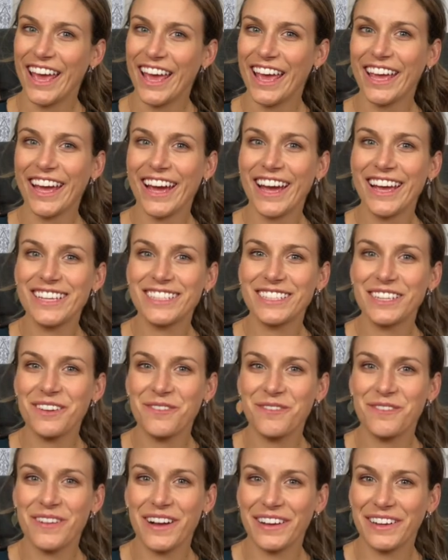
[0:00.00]
Hey guys,
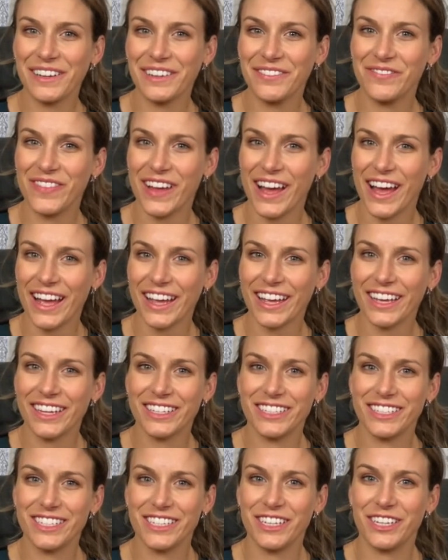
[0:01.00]
welcome back
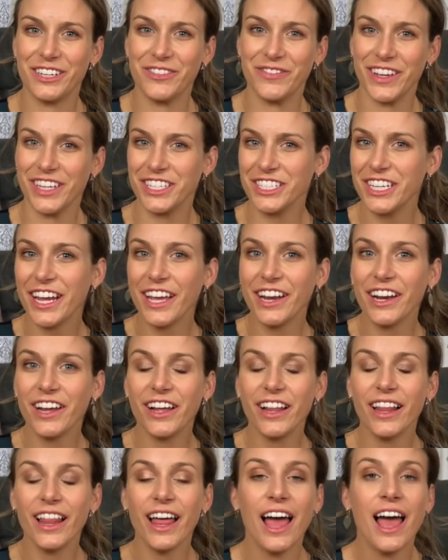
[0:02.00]
to my
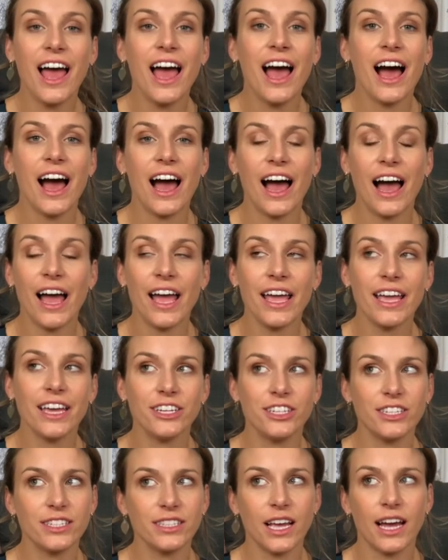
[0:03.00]
channel.
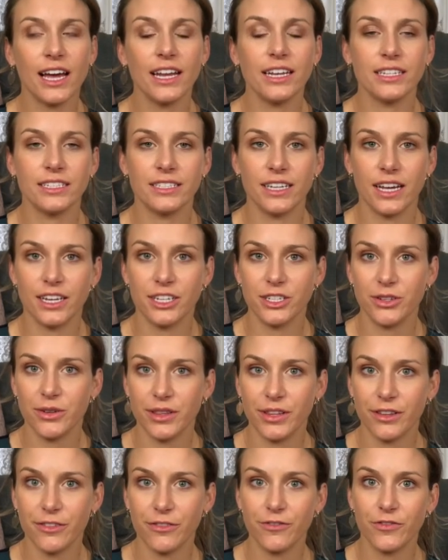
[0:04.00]
I just got done
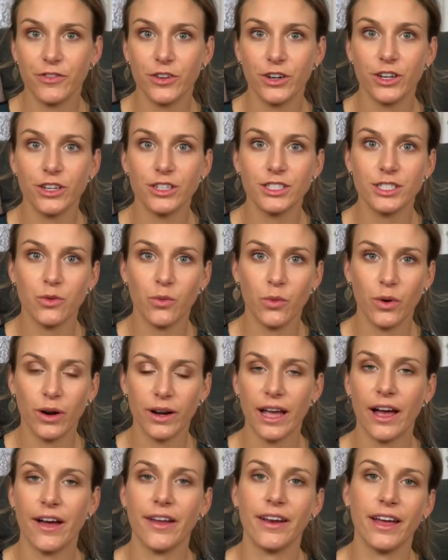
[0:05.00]
doing the first
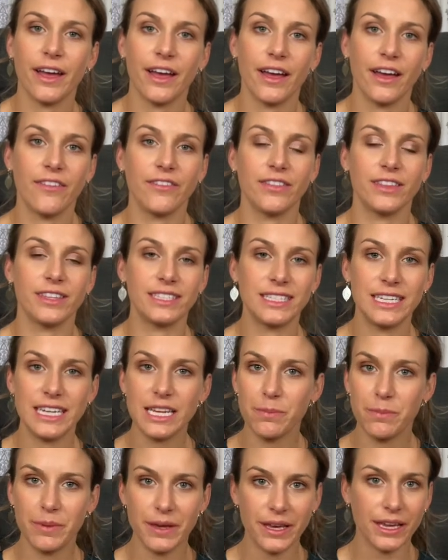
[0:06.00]
workout of the
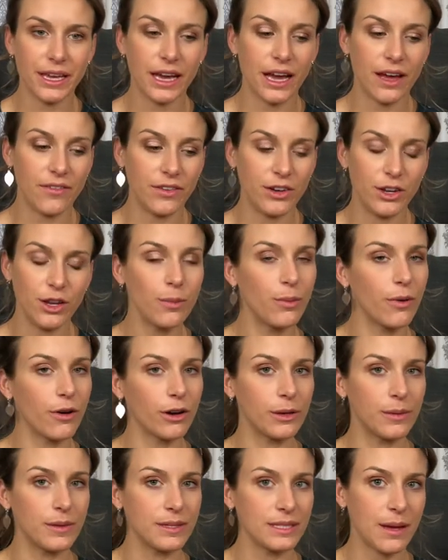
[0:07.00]
sneak peek of a new
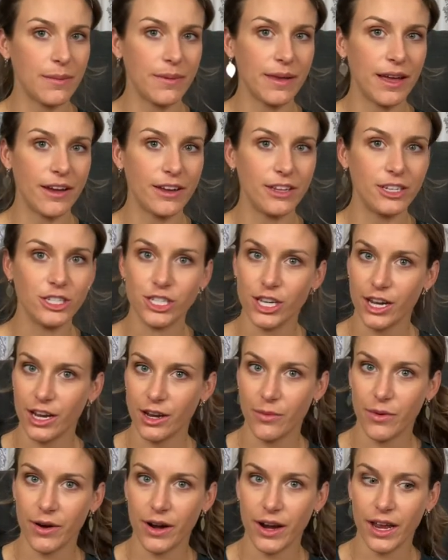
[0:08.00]
program that's coming out in
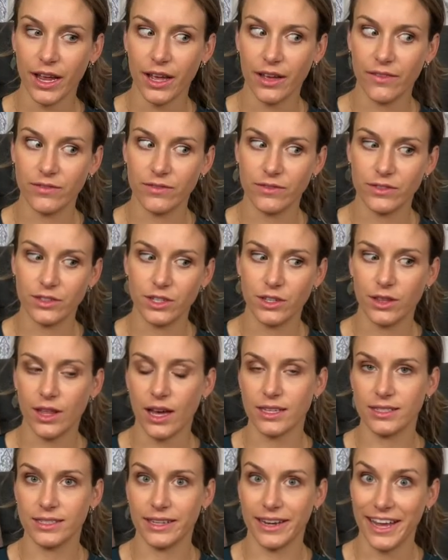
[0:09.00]
January of
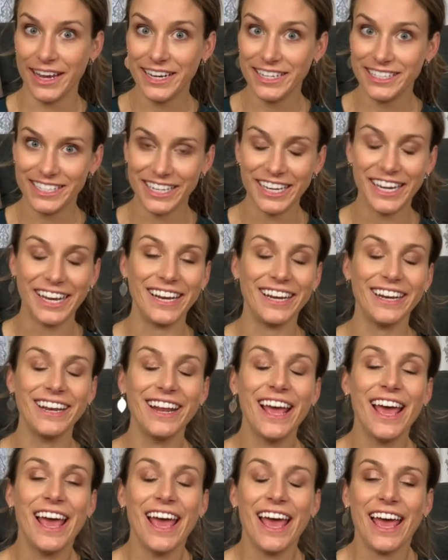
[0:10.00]

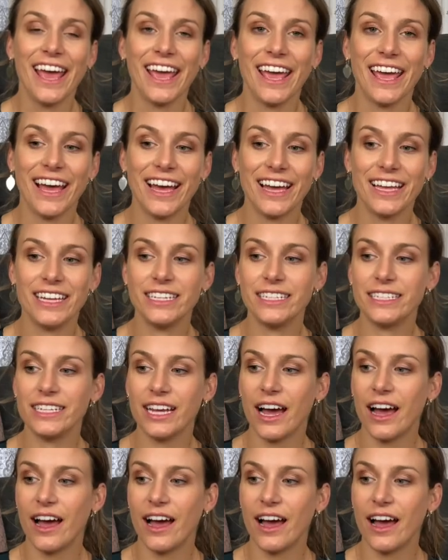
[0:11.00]
2018, and